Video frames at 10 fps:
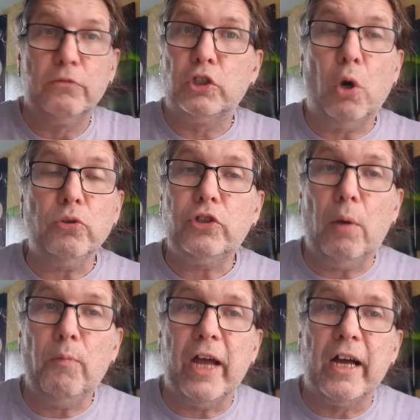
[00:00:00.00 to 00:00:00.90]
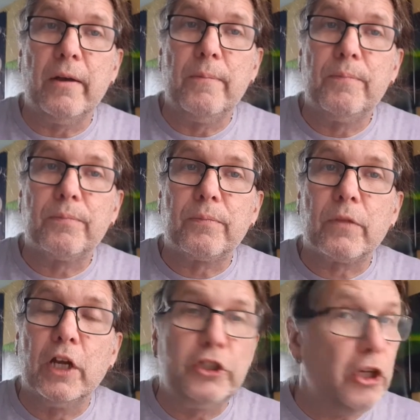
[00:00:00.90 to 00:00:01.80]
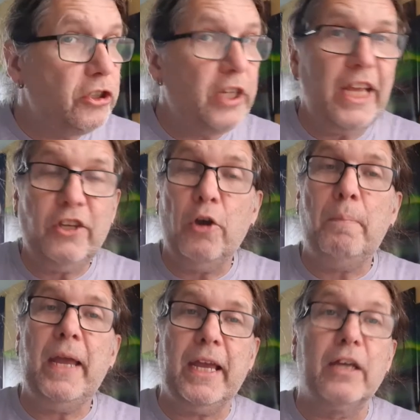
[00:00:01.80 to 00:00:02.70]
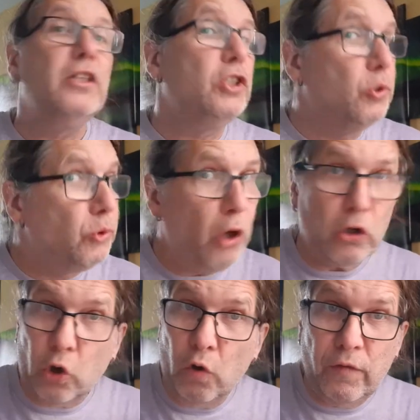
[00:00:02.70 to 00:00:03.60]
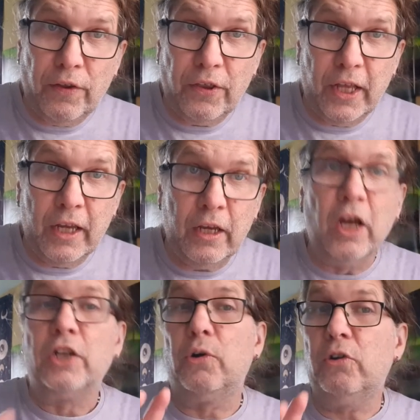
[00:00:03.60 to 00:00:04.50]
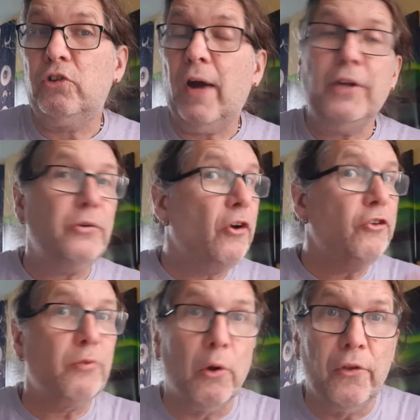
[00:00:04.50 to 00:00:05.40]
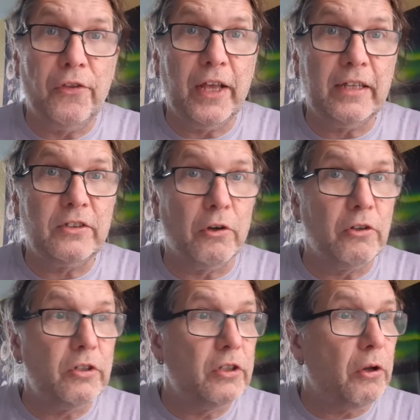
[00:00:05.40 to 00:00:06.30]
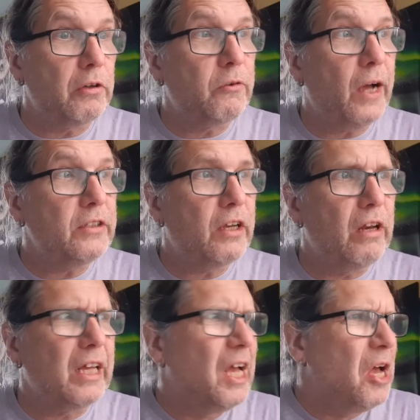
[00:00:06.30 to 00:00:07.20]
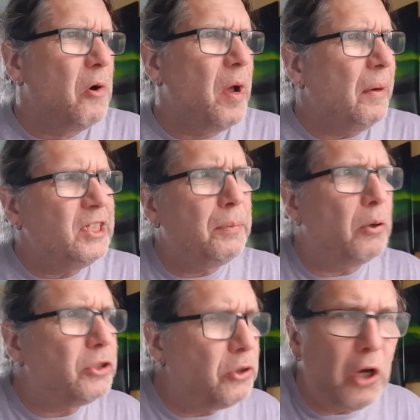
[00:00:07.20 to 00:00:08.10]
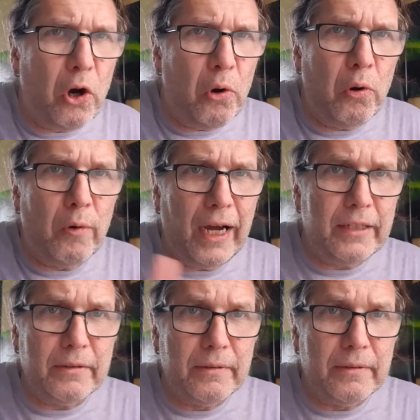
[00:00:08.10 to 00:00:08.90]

goes somewhere. Just take your pick. Do not overthink. Don't try to control things. Don't, don't try to go like, where am I supposed to go, right?